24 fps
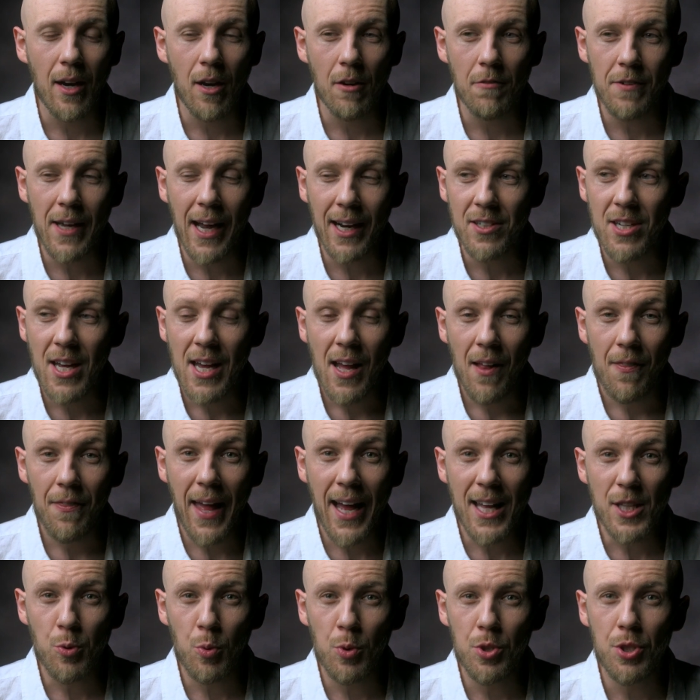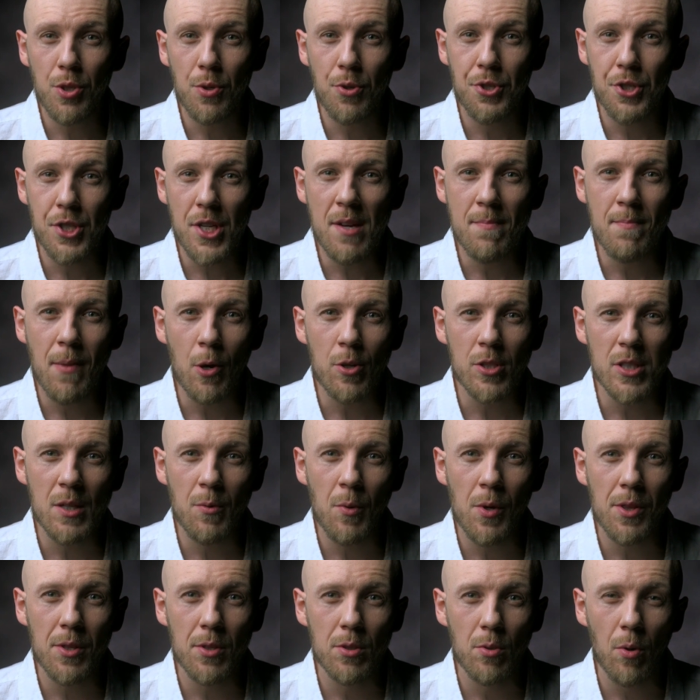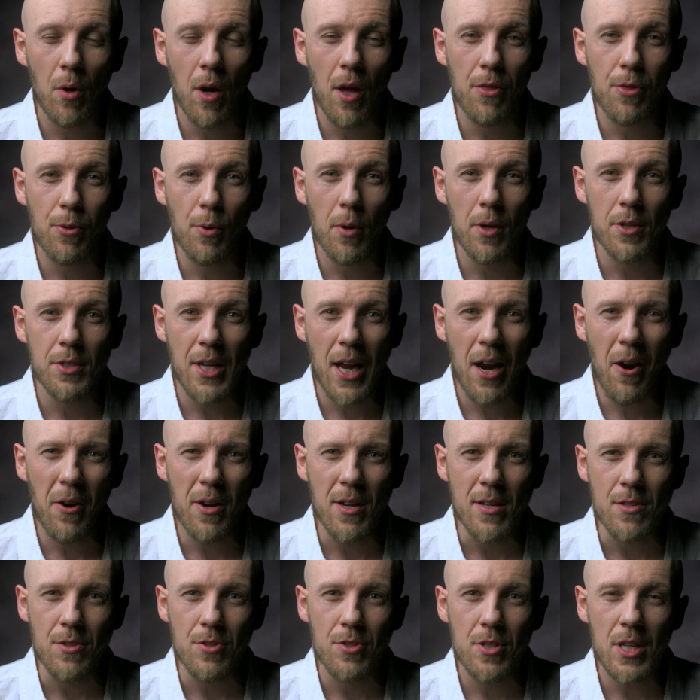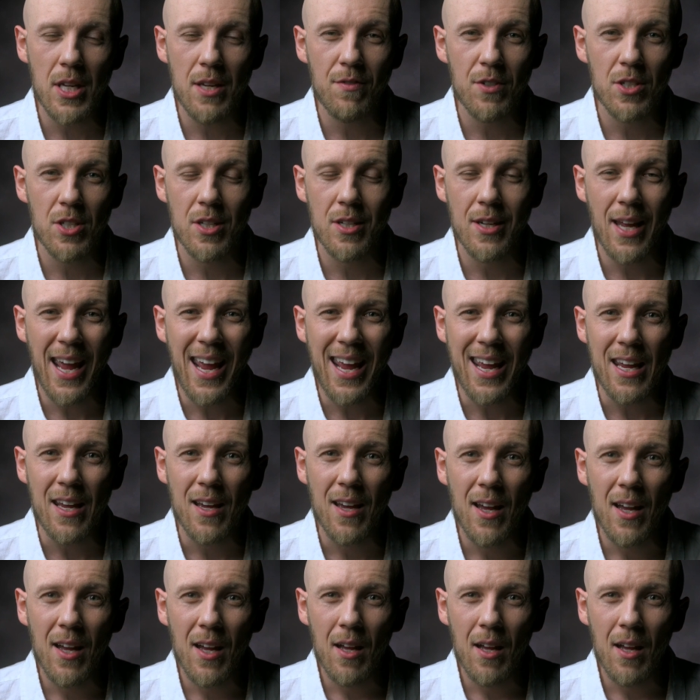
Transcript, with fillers: And in fact, that's what you see mostly with authoritarians, even today.